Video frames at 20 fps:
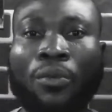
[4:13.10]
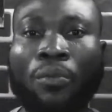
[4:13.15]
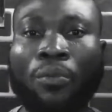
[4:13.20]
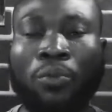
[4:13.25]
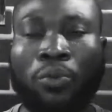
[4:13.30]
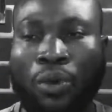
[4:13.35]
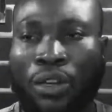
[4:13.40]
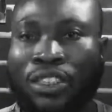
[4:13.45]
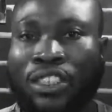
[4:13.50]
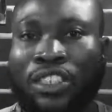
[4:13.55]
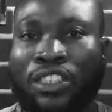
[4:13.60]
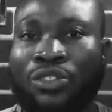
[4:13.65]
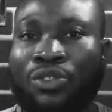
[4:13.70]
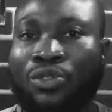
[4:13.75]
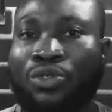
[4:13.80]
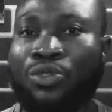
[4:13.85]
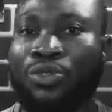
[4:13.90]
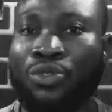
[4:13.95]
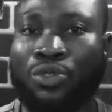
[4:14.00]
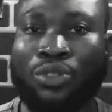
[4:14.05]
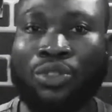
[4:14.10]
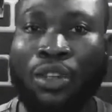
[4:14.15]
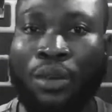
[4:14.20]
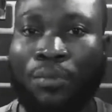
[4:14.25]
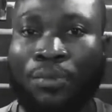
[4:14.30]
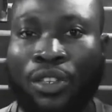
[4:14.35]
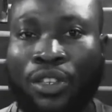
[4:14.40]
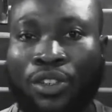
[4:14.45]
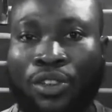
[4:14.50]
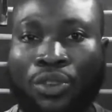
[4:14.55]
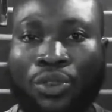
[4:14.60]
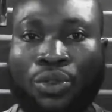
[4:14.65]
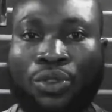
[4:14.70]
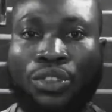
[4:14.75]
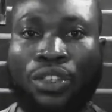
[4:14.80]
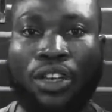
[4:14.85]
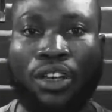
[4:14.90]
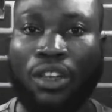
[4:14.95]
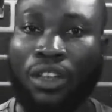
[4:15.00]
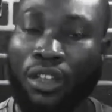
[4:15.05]
wanting to do something good
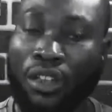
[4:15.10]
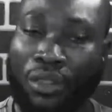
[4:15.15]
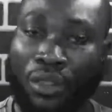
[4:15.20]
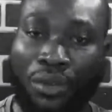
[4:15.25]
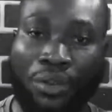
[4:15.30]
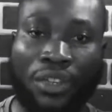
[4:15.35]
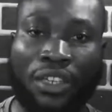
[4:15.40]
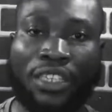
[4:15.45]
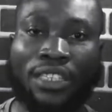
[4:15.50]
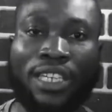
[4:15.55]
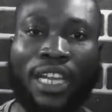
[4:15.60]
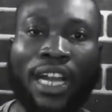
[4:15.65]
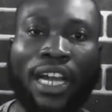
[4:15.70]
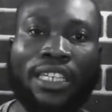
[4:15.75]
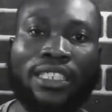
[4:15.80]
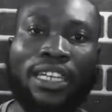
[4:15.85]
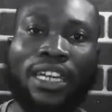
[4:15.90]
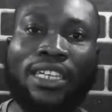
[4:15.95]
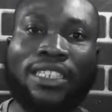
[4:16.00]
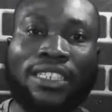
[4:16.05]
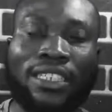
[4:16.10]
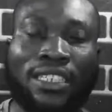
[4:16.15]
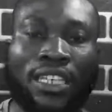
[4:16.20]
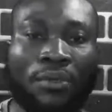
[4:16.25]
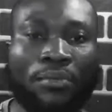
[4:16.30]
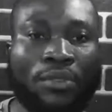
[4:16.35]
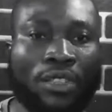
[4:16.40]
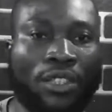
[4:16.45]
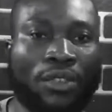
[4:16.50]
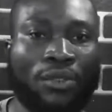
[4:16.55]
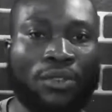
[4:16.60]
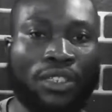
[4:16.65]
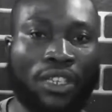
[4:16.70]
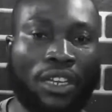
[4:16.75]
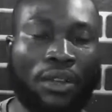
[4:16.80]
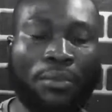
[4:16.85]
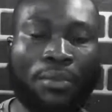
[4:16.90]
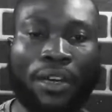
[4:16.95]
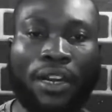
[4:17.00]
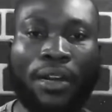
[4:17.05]
through his heart. Same thing with
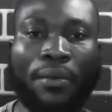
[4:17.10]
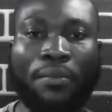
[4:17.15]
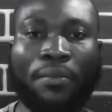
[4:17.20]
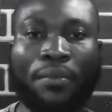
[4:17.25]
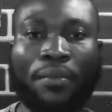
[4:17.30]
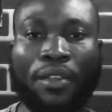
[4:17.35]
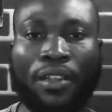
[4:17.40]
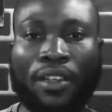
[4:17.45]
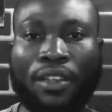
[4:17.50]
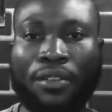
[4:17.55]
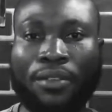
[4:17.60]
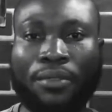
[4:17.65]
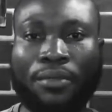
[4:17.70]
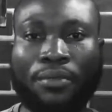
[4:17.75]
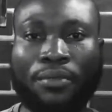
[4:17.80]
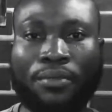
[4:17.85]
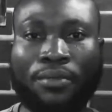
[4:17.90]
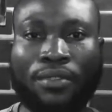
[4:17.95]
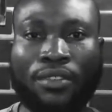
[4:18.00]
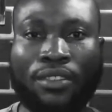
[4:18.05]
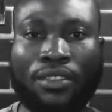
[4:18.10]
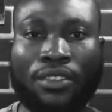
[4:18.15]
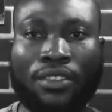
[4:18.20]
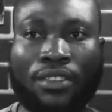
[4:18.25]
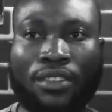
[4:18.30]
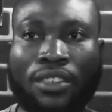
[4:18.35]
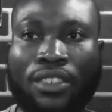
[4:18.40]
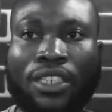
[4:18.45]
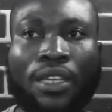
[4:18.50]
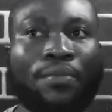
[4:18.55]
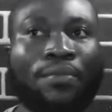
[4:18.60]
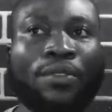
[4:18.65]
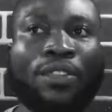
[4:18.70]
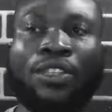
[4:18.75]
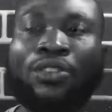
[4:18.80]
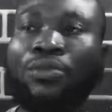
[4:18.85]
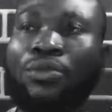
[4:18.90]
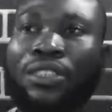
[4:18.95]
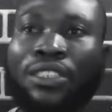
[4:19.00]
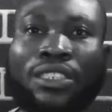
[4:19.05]
Abraham. Same
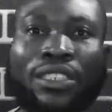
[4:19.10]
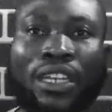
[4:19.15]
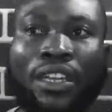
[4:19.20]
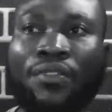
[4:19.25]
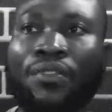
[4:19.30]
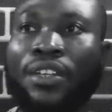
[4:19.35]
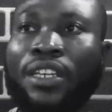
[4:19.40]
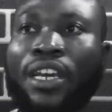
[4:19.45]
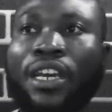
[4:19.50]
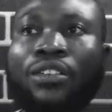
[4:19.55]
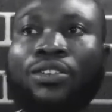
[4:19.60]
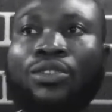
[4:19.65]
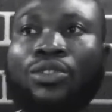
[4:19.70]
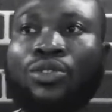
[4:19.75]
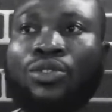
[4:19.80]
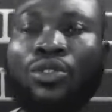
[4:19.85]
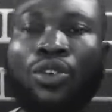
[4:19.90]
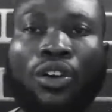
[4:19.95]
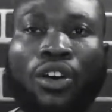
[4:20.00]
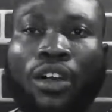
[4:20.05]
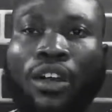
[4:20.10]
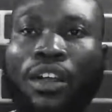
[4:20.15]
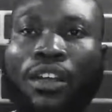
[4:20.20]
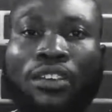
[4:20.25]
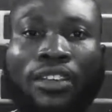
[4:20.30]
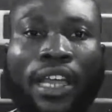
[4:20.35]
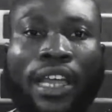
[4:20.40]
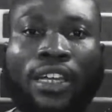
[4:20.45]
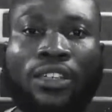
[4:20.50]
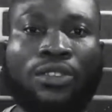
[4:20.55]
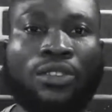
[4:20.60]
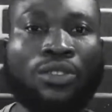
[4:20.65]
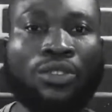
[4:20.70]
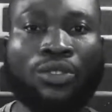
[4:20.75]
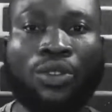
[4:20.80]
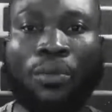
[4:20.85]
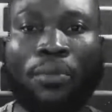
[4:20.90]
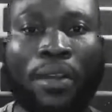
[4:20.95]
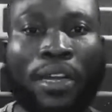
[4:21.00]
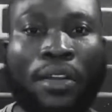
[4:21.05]
thing with David, and
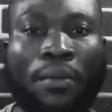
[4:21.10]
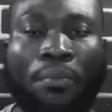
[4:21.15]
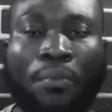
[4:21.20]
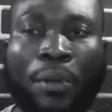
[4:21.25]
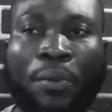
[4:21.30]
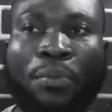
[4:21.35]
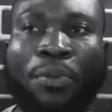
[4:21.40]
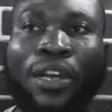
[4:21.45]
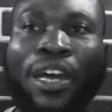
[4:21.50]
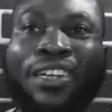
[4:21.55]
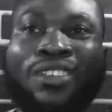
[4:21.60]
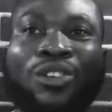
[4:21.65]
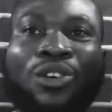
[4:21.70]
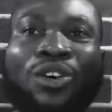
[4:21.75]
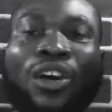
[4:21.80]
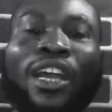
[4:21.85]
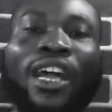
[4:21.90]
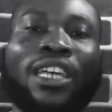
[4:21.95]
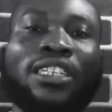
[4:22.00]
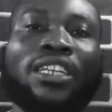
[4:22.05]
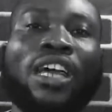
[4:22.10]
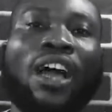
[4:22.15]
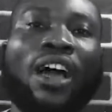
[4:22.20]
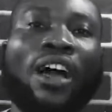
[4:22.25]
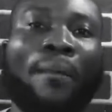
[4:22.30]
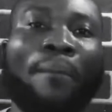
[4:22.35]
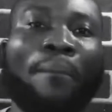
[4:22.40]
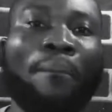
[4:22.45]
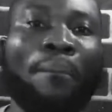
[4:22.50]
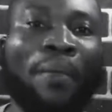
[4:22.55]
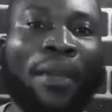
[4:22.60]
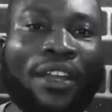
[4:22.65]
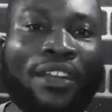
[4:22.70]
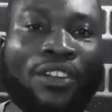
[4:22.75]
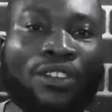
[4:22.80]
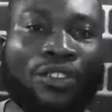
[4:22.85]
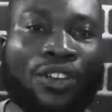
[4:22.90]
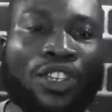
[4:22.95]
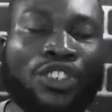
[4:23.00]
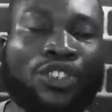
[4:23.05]
so many people that God has be
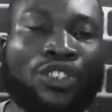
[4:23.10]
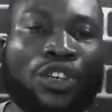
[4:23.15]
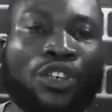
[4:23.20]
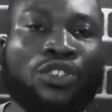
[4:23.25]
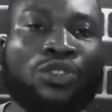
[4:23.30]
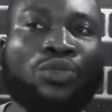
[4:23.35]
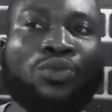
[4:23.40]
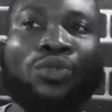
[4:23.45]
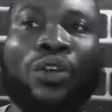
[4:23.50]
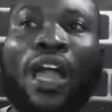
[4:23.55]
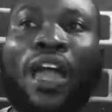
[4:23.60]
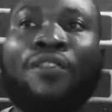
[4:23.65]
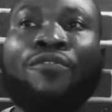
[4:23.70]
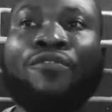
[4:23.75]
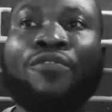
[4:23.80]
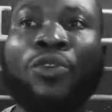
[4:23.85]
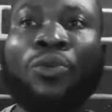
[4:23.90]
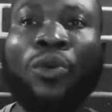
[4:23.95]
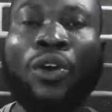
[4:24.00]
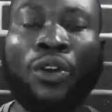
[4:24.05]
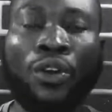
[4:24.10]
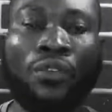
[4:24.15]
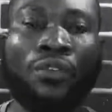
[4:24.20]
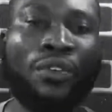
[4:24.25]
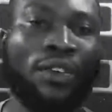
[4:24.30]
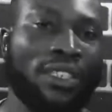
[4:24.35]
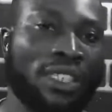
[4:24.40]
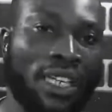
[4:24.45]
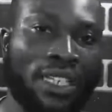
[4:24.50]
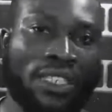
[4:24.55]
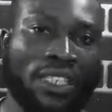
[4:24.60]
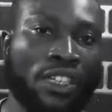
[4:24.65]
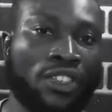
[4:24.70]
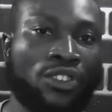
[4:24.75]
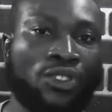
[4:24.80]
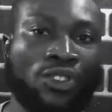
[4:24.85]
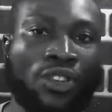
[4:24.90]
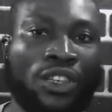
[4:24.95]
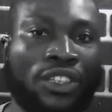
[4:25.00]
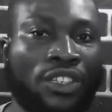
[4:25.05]
gracious to. Every one of us that's
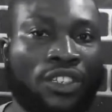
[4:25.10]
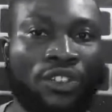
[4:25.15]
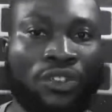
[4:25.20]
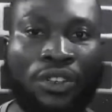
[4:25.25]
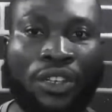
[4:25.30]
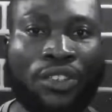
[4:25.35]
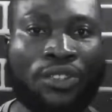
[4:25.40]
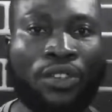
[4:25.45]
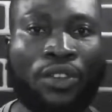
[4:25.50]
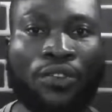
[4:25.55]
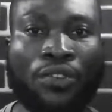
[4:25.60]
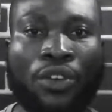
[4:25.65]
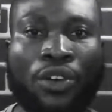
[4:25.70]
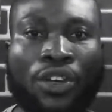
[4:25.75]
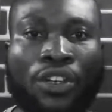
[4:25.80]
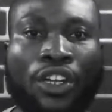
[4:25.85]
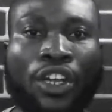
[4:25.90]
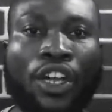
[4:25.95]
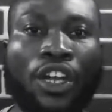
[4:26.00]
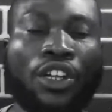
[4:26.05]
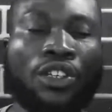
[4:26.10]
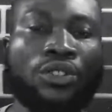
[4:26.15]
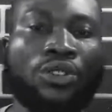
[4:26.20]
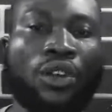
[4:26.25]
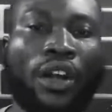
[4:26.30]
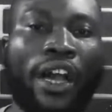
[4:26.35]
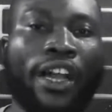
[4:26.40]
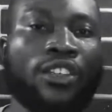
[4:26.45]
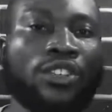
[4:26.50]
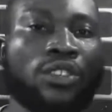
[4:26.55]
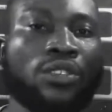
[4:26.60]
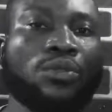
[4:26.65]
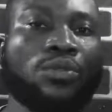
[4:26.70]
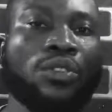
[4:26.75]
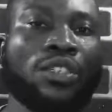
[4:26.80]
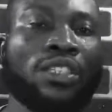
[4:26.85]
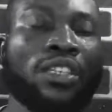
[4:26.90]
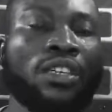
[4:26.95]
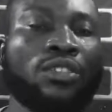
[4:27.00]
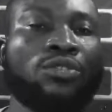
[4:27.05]
enjoying the grace of God. So I just
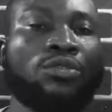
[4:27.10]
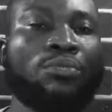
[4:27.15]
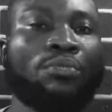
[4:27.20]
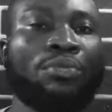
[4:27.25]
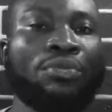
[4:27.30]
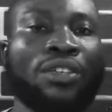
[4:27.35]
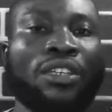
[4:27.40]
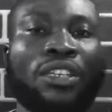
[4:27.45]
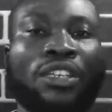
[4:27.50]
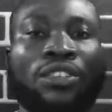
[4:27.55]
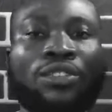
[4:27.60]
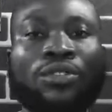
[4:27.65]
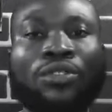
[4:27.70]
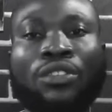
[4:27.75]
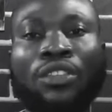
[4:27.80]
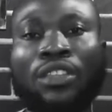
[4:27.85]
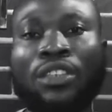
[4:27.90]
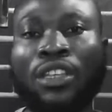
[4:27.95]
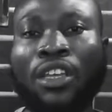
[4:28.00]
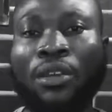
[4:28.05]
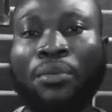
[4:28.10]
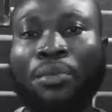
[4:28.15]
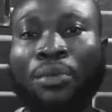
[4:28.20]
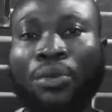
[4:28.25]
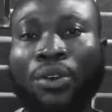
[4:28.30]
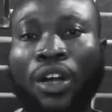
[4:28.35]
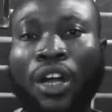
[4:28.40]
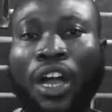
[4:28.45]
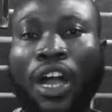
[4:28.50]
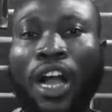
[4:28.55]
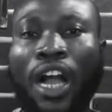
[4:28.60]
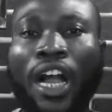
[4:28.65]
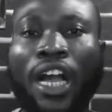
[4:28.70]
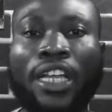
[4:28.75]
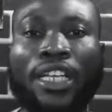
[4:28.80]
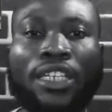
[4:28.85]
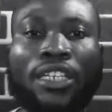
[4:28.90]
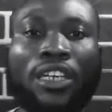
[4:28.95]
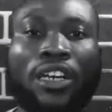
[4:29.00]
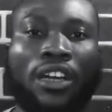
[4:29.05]
wanted to bring this to the table
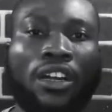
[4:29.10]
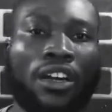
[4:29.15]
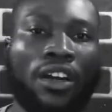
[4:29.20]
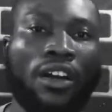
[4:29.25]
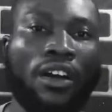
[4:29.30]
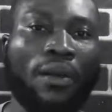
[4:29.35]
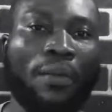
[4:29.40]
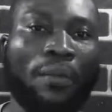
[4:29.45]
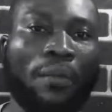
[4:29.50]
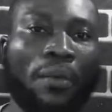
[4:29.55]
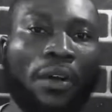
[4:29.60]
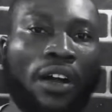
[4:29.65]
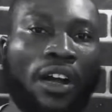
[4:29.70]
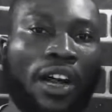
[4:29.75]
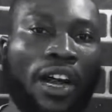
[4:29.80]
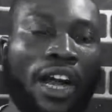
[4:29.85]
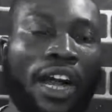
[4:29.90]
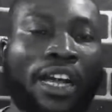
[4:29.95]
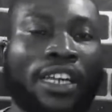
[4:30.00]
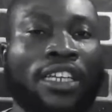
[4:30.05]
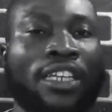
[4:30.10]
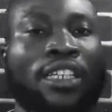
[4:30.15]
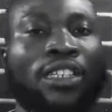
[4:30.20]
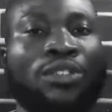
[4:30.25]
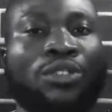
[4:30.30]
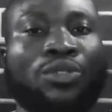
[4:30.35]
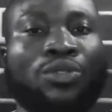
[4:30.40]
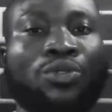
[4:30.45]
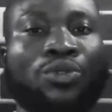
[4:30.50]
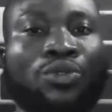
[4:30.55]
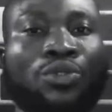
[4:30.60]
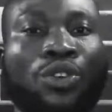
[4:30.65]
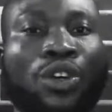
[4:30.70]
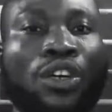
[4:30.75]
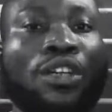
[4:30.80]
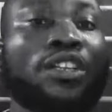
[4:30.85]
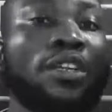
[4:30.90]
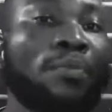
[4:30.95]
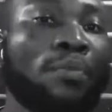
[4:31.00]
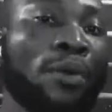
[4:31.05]
and add this to
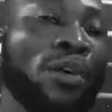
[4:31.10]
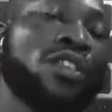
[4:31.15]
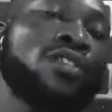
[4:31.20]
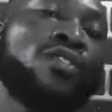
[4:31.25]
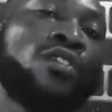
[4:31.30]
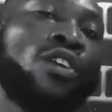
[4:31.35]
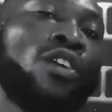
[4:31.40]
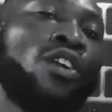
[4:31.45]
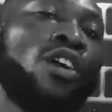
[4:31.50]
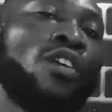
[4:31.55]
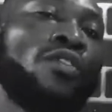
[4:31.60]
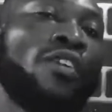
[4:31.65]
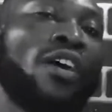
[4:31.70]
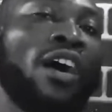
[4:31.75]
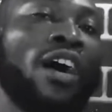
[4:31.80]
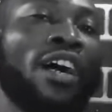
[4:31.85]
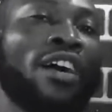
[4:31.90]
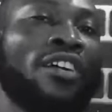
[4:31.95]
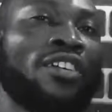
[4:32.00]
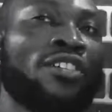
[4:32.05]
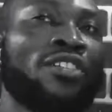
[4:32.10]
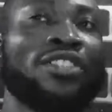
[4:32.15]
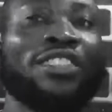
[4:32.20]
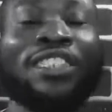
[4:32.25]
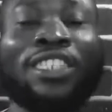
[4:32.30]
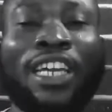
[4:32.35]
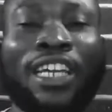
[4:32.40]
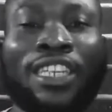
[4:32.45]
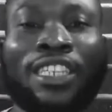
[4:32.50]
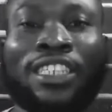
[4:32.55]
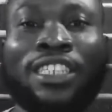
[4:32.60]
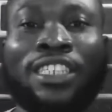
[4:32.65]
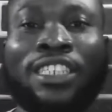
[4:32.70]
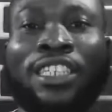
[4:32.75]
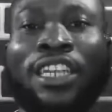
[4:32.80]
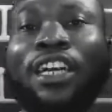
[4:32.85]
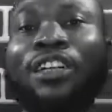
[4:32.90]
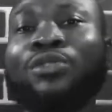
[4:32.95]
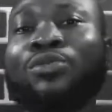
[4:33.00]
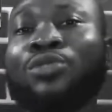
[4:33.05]
the portfolio of our Christianity,
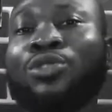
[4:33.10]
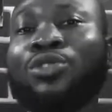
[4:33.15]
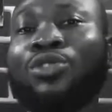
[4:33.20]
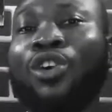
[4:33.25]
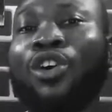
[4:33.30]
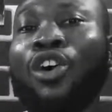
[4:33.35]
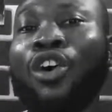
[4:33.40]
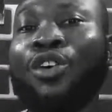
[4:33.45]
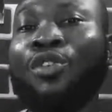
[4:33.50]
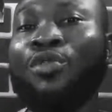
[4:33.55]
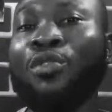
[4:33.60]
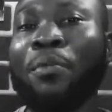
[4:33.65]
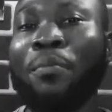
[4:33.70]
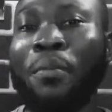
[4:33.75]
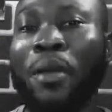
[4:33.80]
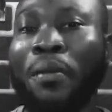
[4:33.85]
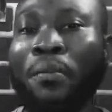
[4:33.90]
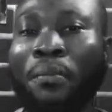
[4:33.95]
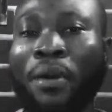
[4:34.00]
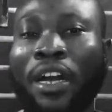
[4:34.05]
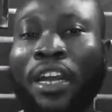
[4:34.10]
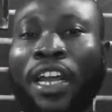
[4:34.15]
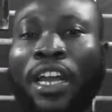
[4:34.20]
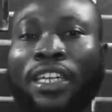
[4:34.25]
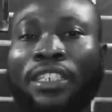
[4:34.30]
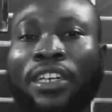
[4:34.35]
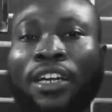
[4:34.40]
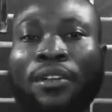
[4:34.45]
that we should all remember that